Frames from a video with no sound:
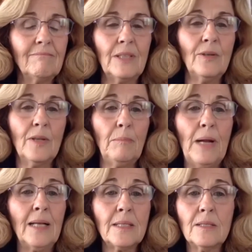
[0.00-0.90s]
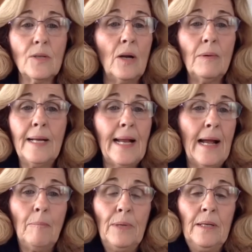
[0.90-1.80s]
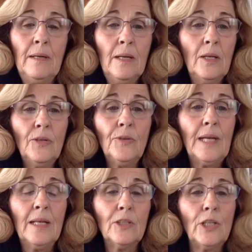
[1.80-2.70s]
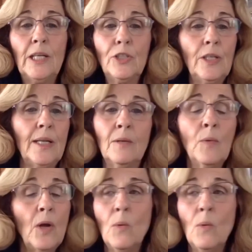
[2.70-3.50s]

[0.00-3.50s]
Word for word: you know the past has already happened you can't change it and